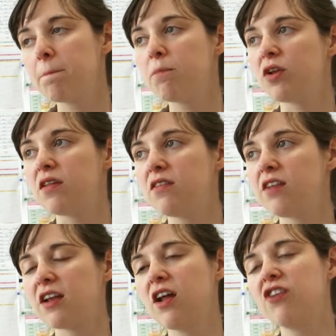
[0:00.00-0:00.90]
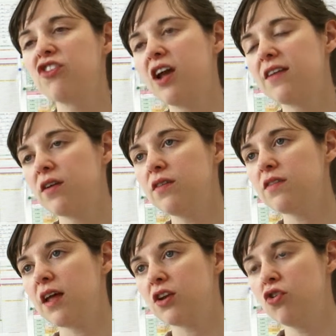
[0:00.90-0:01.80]
But technology like this
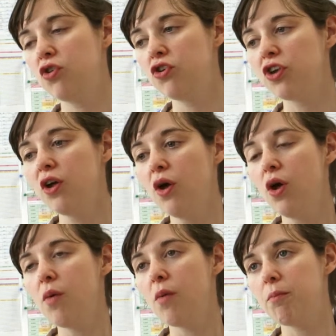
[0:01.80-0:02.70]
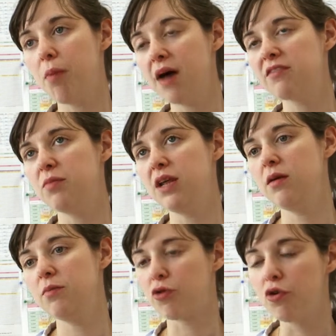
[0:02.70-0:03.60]
that could possibly
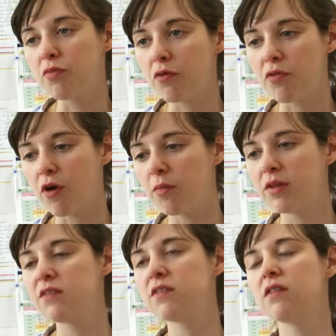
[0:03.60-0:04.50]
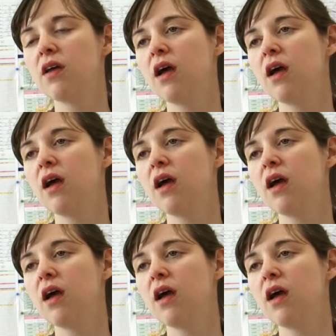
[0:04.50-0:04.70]
improve performance,